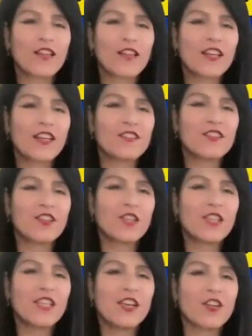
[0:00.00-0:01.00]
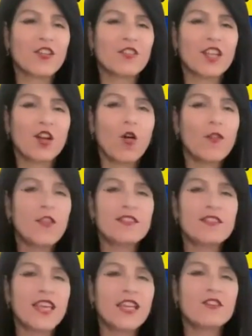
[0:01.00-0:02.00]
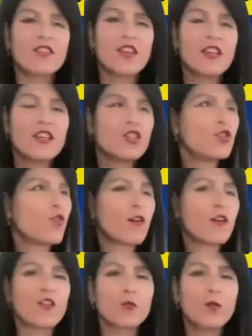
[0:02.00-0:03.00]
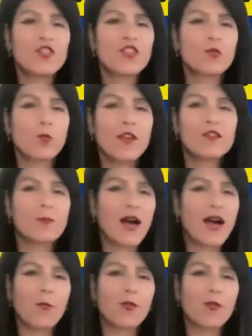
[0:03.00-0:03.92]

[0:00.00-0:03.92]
Like a gazillion years. And all these things, New Yorkers, we just whiz by.